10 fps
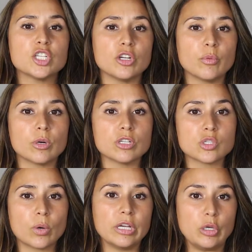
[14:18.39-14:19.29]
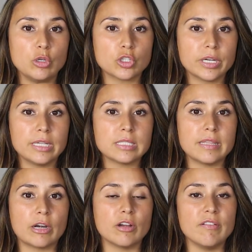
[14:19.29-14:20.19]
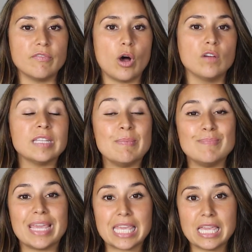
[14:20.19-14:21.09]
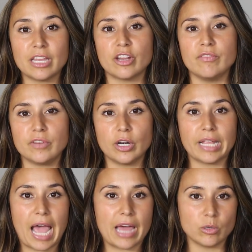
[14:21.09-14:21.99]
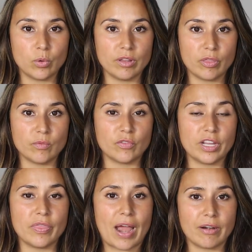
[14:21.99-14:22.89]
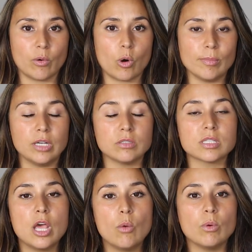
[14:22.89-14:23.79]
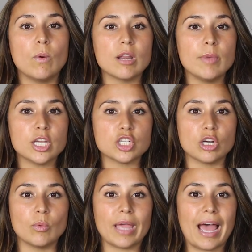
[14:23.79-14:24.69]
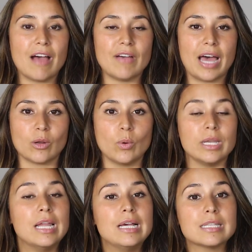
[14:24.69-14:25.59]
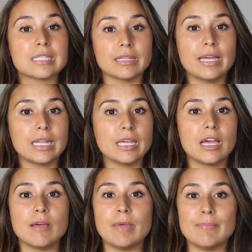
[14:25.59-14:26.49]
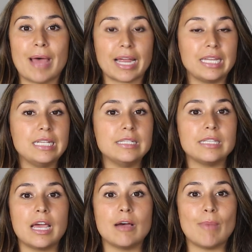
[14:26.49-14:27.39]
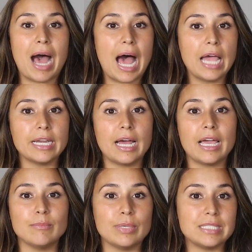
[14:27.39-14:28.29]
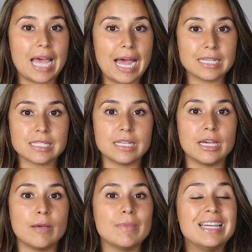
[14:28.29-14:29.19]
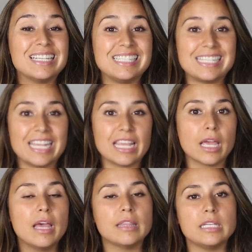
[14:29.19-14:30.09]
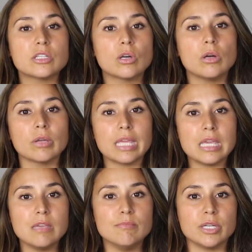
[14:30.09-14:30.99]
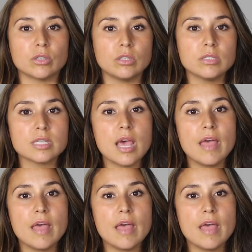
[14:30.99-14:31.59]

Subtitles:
sure that we're restoring nutrients that are involved in making and converting adequate free thyroid hormones. We want to make sure we have adequate selenium and magnesium, iodine, potassium, zinc. These are all key minerals